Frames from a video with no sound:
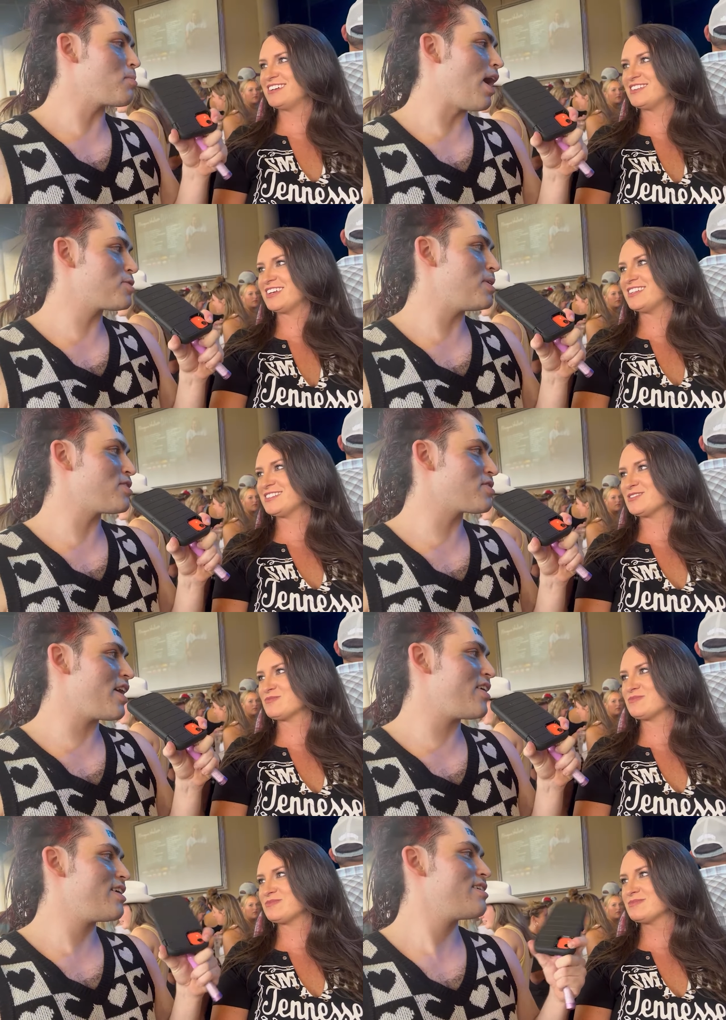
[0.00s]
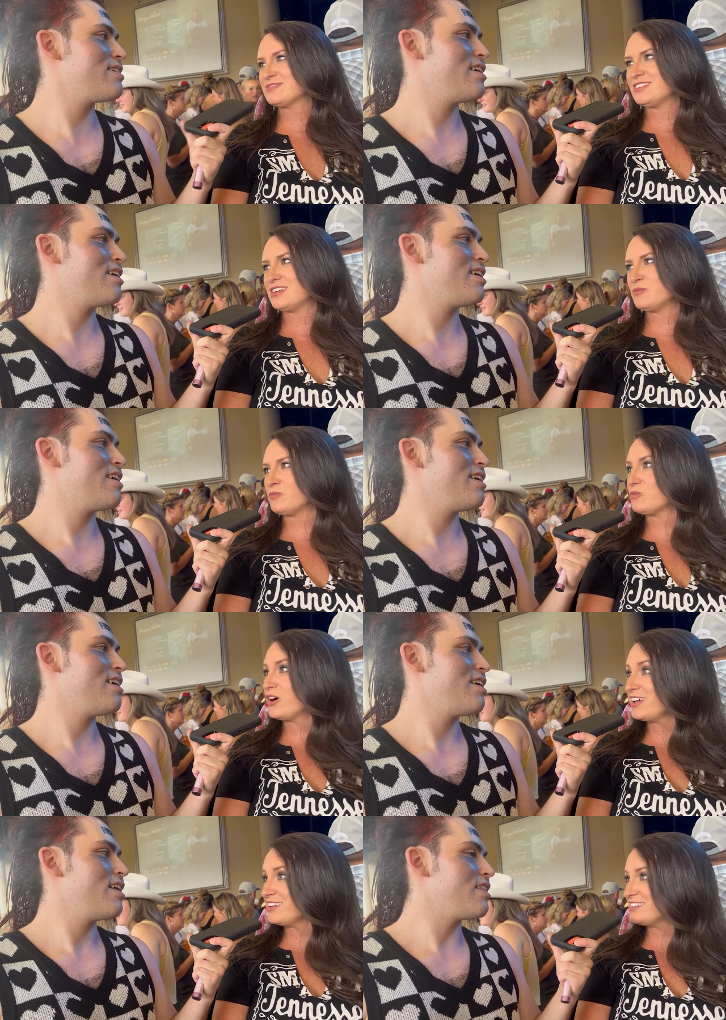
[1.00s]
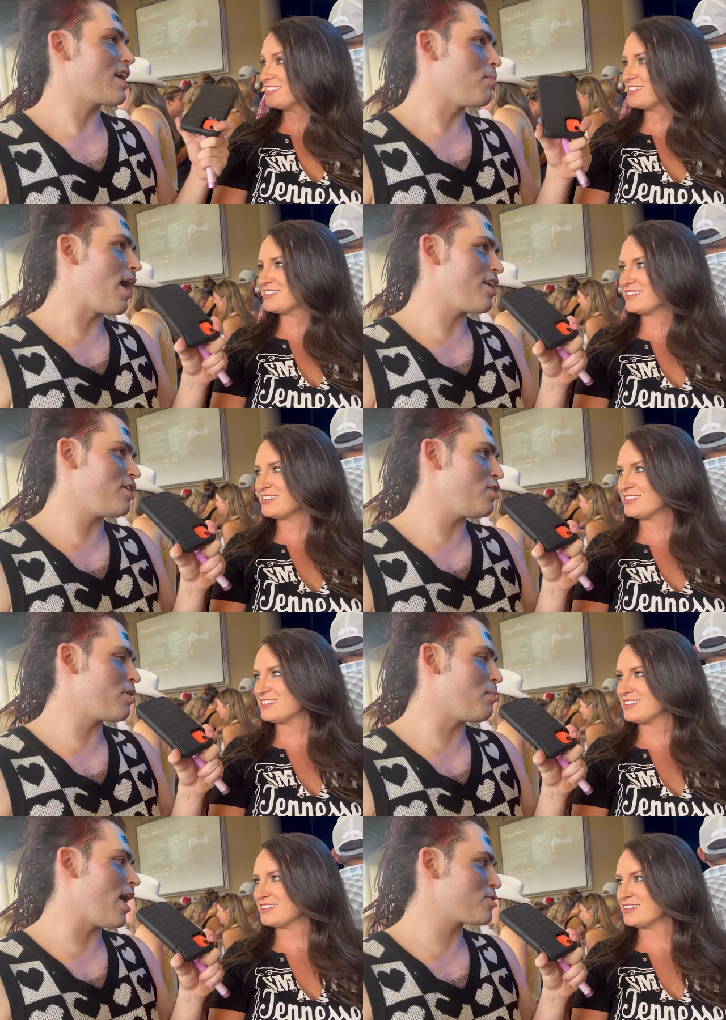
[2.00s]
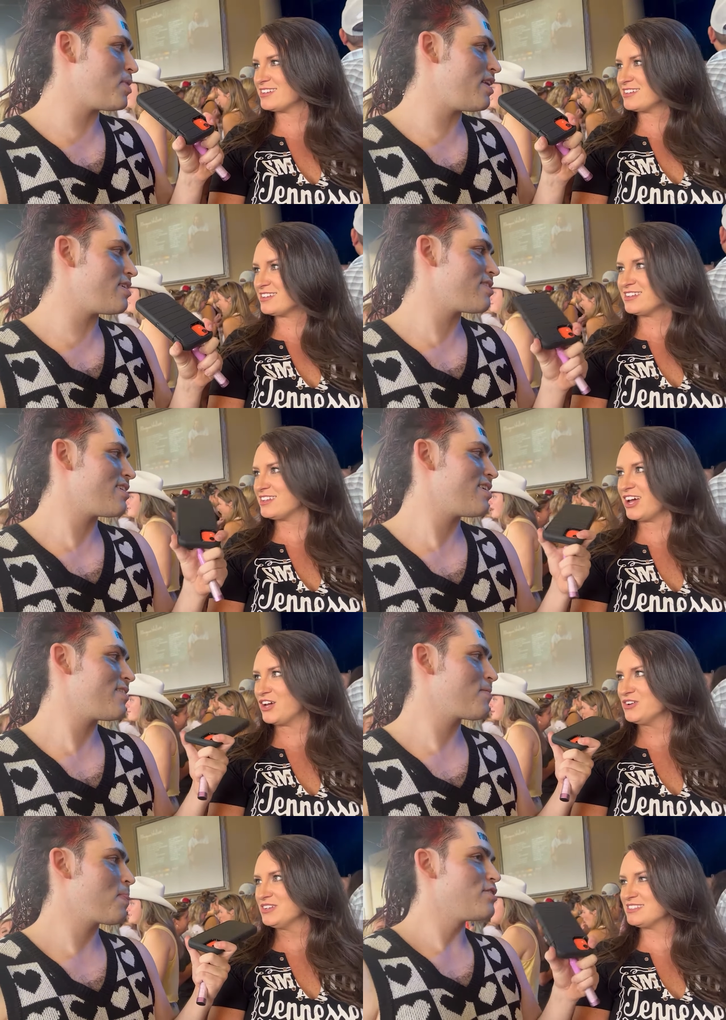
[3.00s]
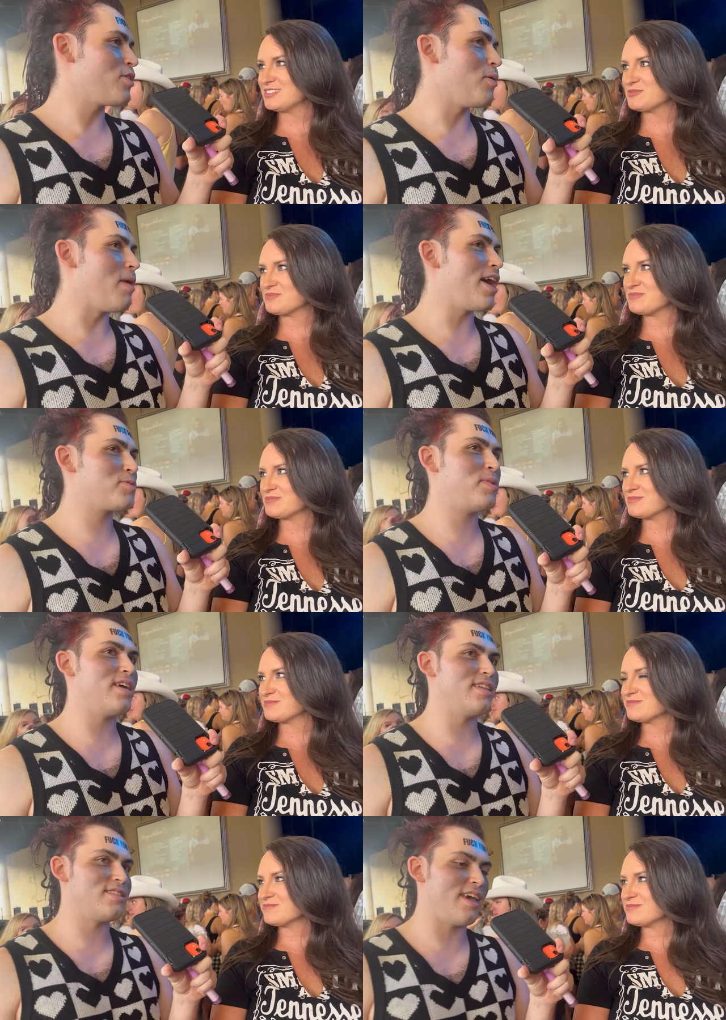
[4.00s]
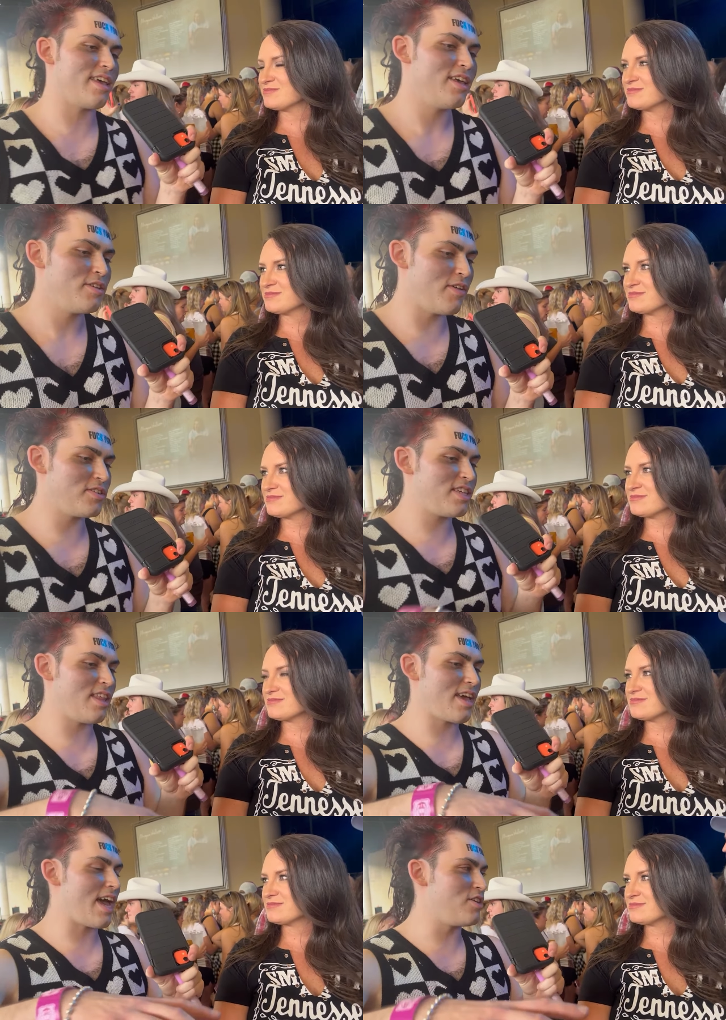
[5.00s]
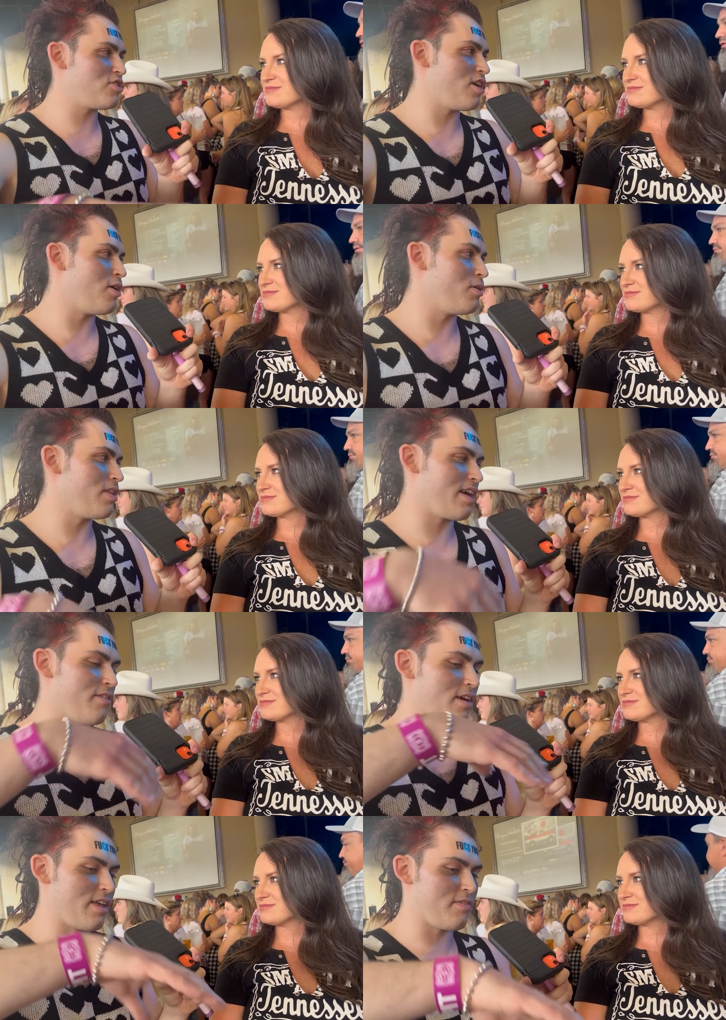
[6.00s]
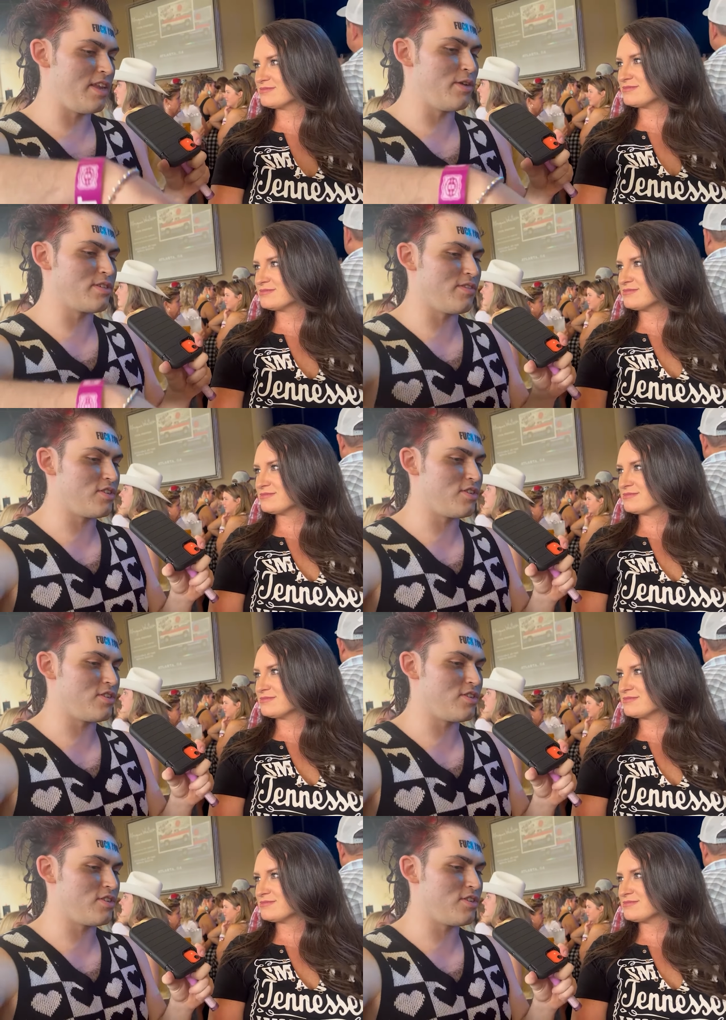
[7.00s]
Speaker 1: mosh pits are scary? What? Like a mo- you know what a mosh pit is? No. So a mosh pit, it's like you ever see like at a show, like a, like videos of a